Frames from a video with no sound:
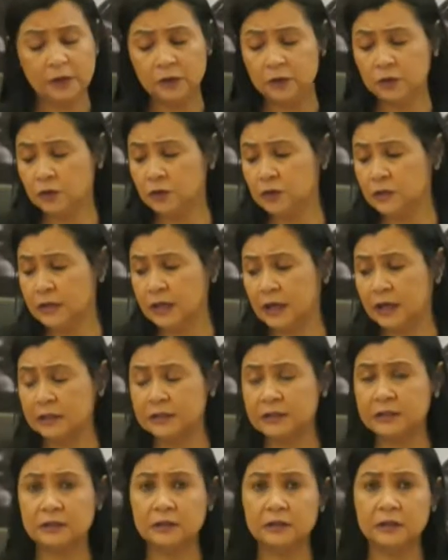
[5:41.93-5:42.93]
a news
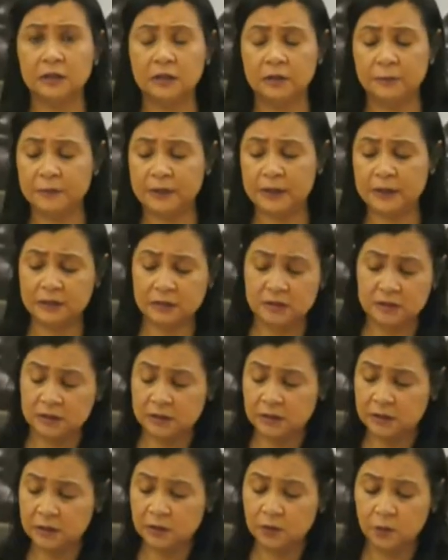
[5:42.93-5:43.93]
article about
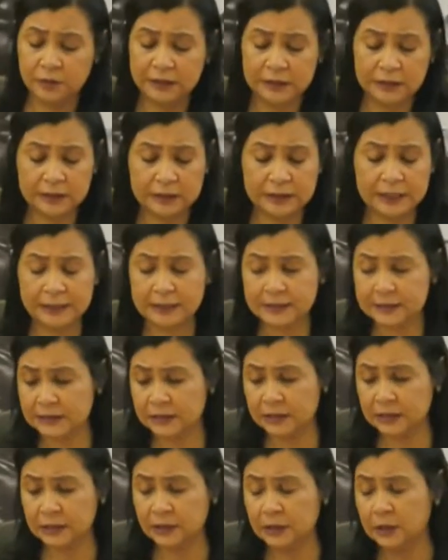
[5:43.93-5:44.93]
a week
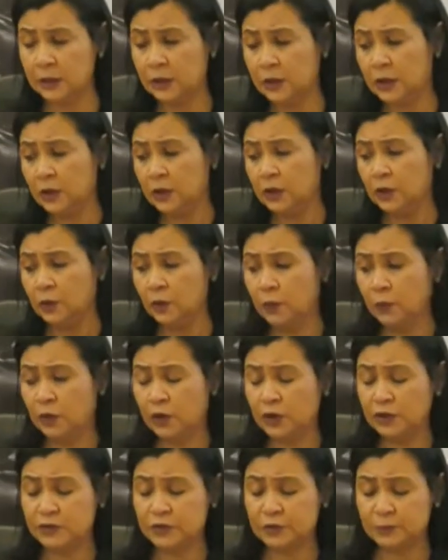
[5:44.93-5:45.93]
later
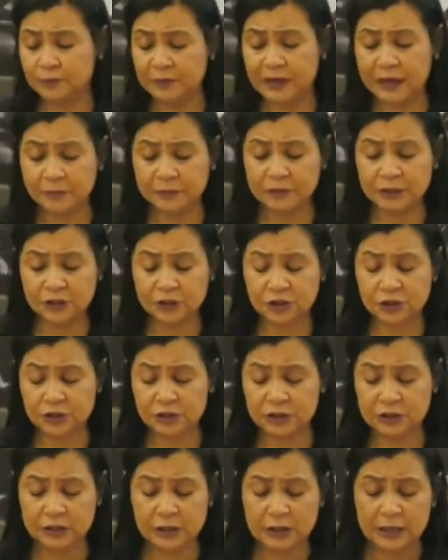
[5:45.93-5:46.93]
was
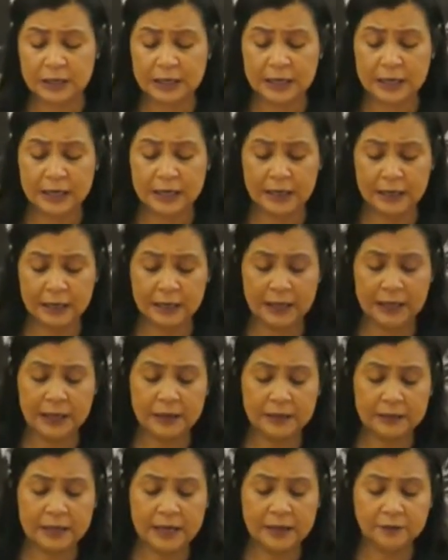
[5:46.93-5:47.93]
published,
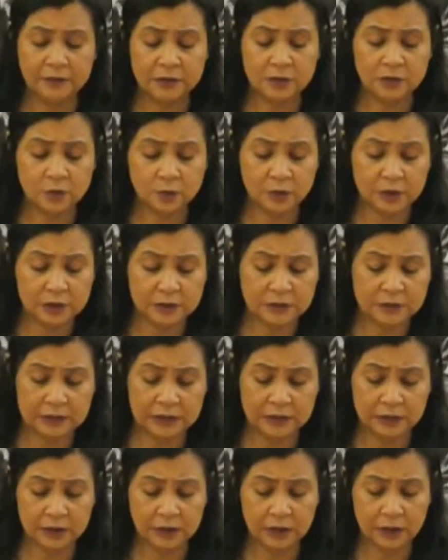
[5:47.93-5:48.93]
and this was
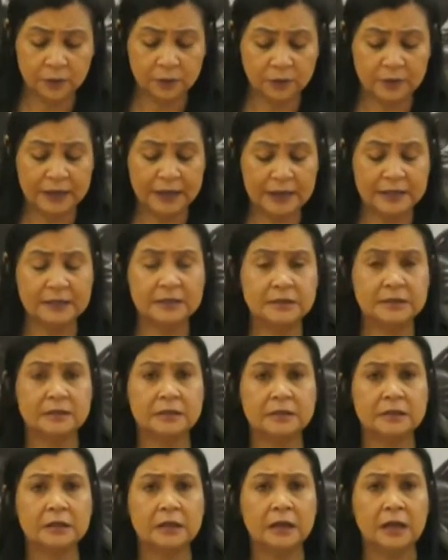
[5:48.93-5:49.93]
then
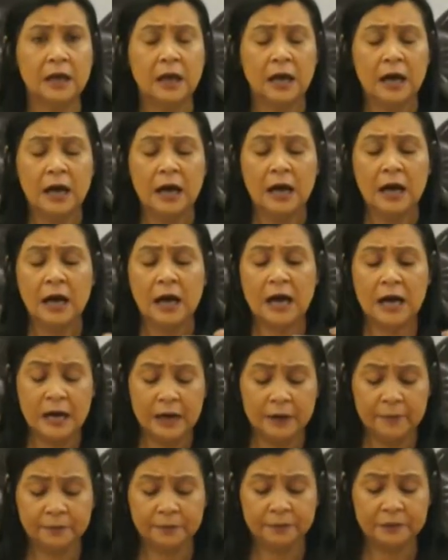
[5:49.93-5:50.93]
raised
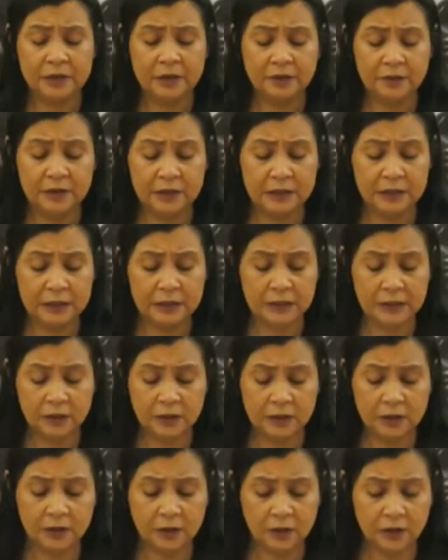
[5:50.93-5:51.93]

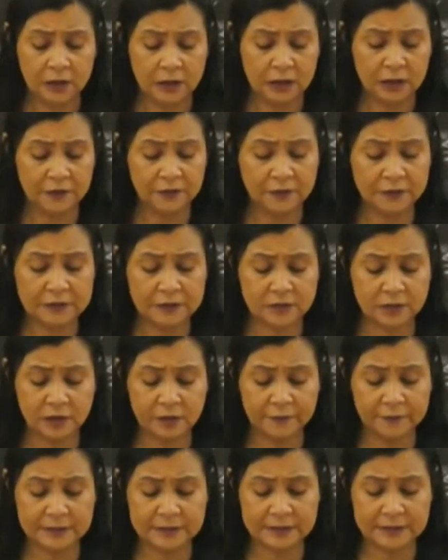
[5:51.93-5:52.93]
therein. This
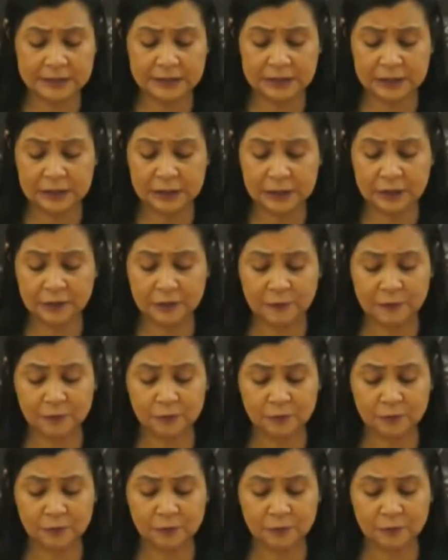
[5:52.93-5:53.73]
obviously